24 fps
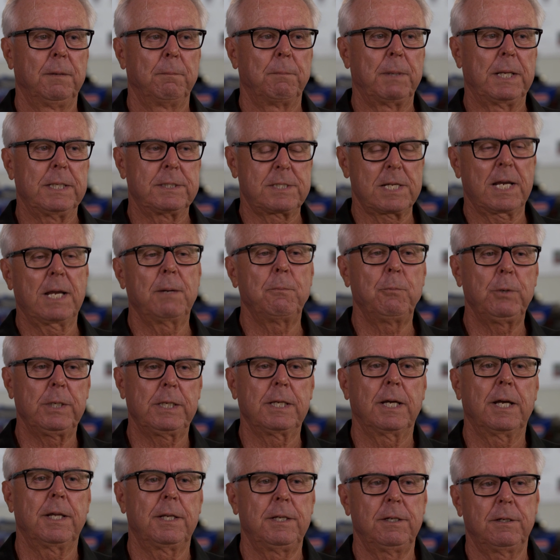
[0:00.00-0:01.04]
By the time we
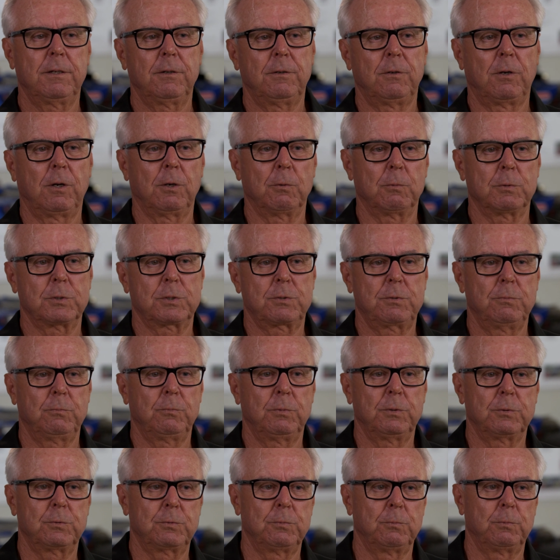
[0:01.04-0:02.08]
got here, and Art was
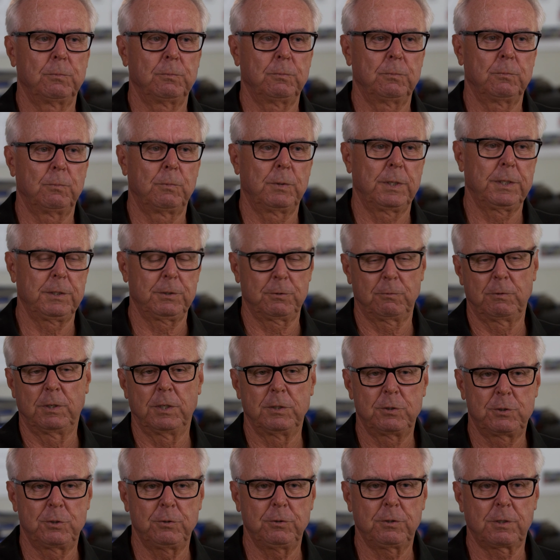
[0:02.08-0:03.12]
wanting to
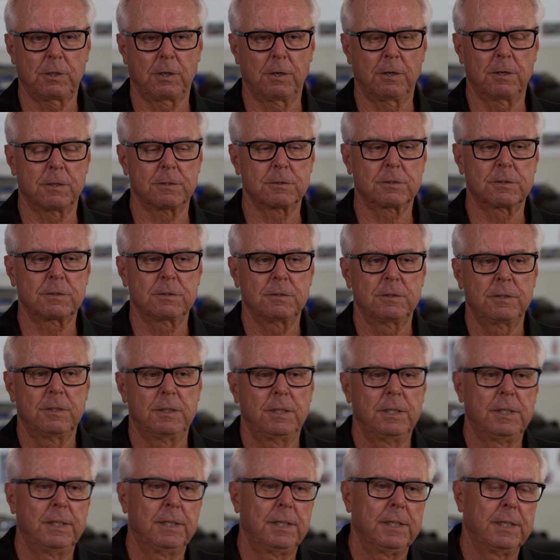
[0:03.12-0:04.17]
run 2 cars,
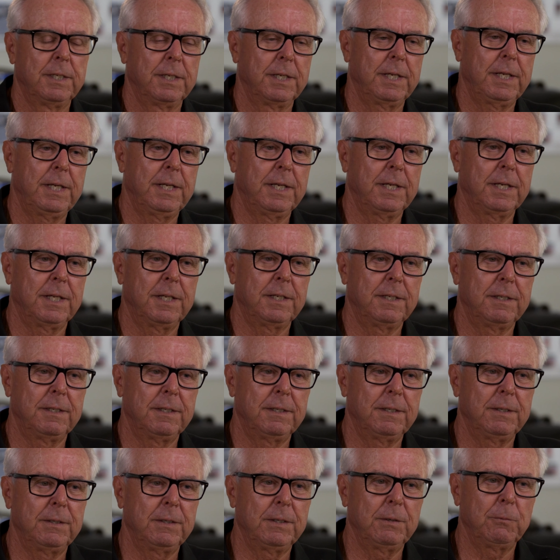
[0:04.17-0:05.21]
and
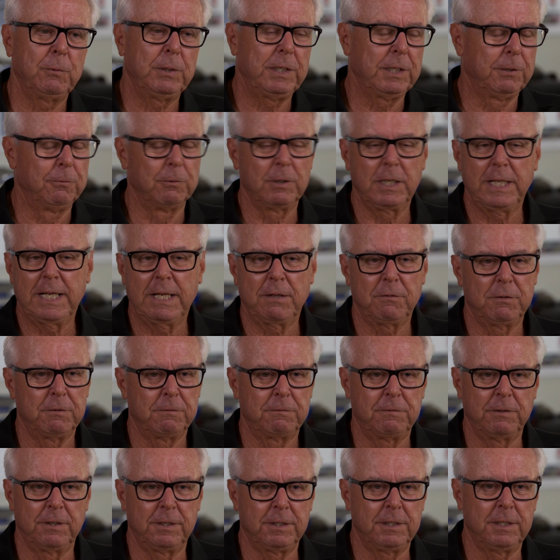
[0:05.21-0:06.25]
we didn't really have the
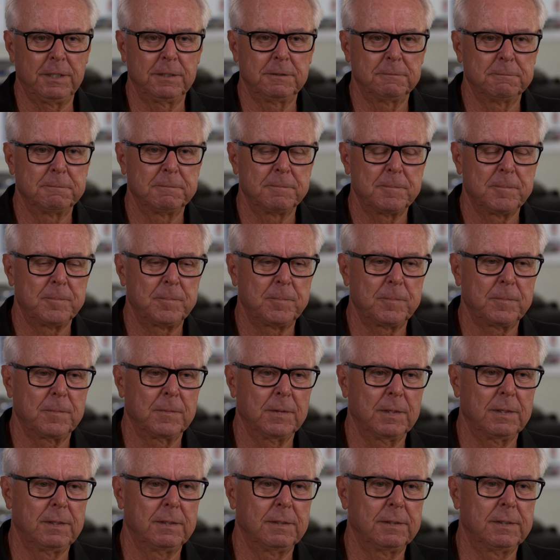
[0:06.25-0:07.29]
funding.
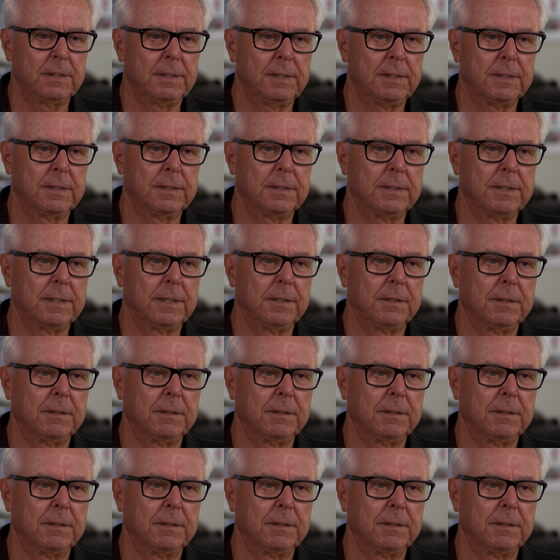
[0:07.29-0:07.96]
And